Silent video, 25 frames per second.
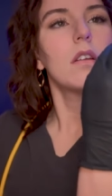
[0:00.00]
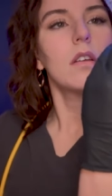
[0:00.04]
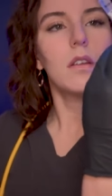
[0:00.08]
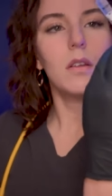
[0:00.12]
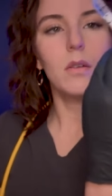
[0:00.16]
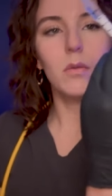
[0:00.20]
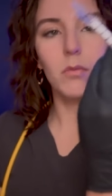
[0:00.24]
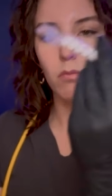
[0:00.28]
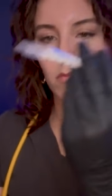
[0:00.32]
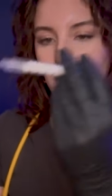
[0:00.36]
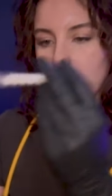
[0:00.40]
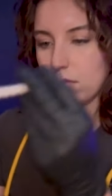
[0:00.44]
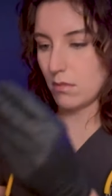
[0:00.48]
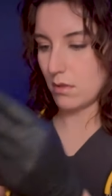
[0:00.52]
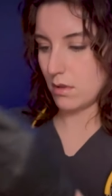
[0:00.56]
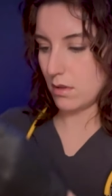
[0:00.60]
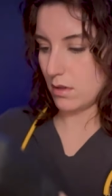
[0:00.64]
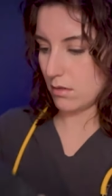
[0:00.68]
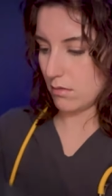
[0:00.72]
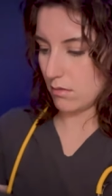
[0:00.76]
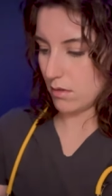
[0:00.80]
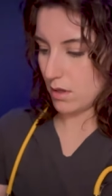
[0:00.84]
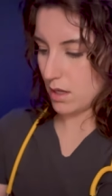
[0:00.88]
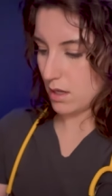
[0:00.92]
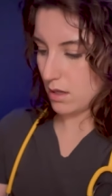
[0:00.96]
Oh,
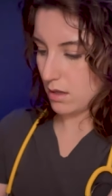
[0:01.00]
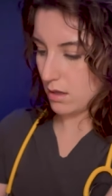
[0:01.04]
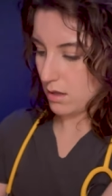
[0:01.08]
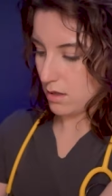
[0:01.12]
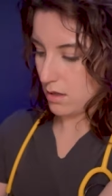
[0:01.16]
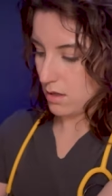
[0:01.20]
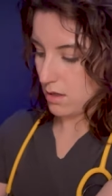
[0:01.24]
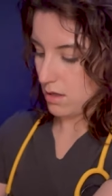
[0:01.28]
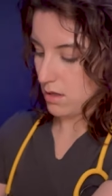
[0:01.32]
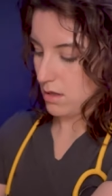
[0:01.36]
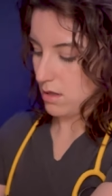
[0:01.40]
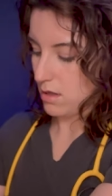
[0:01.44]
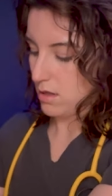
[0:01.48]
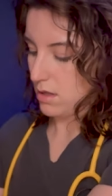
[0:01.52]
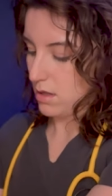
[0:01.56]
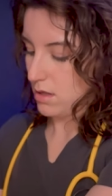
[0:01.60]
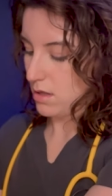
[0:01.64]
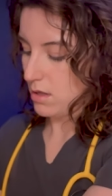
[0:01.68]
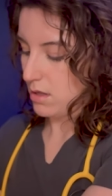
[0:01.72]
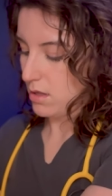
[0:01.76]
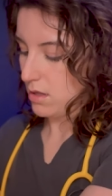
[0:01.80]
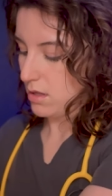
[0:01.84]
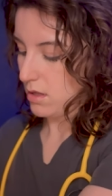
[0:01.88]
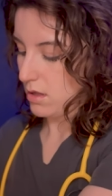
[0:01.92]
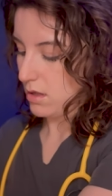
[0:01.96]
okay.
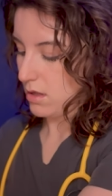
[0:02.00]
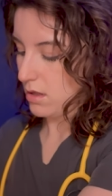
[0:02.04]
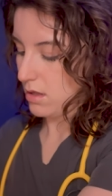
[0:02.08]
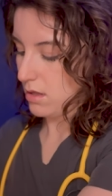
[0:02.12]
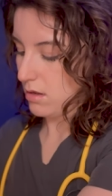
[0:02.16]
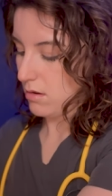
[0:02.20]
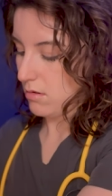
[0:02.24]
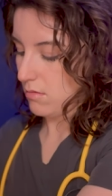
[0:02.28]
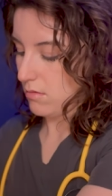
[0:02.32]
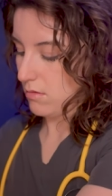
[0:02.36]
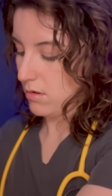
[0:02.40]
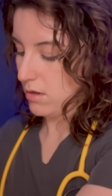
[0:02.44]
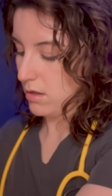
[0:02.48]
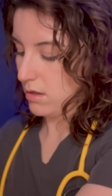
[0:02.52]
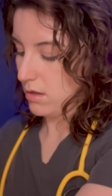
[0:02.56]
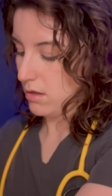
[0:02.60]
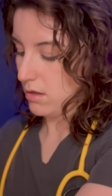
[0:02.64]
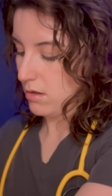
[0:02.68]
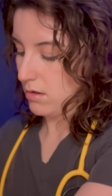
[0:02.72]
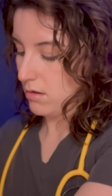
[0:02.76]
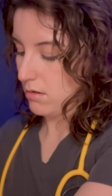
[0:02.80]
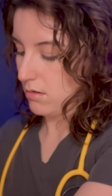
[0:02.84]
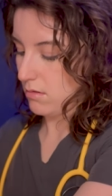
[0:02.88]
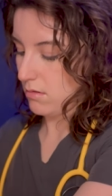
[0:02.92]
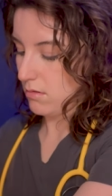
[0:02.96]
There we
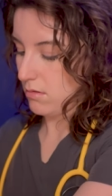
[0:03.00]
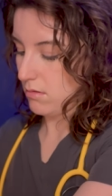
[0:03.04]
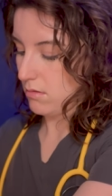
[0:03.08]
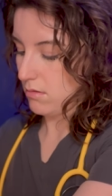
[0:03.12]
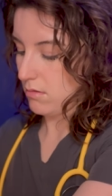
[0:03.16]
go.